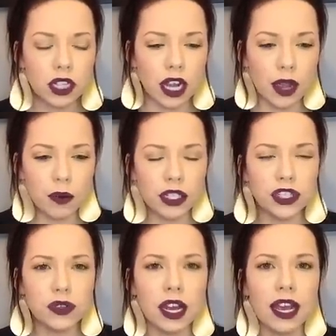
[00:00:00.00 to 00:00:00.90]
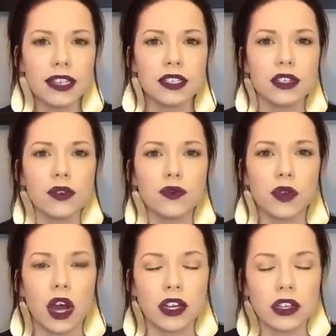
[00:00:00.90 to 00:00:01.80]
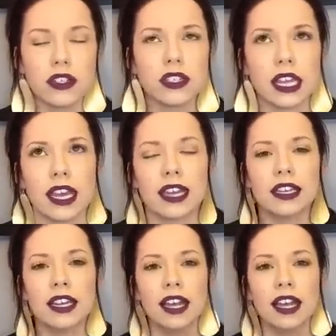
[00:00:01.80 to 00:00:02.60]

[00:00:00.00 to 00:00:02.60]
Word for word: I want you guys to understand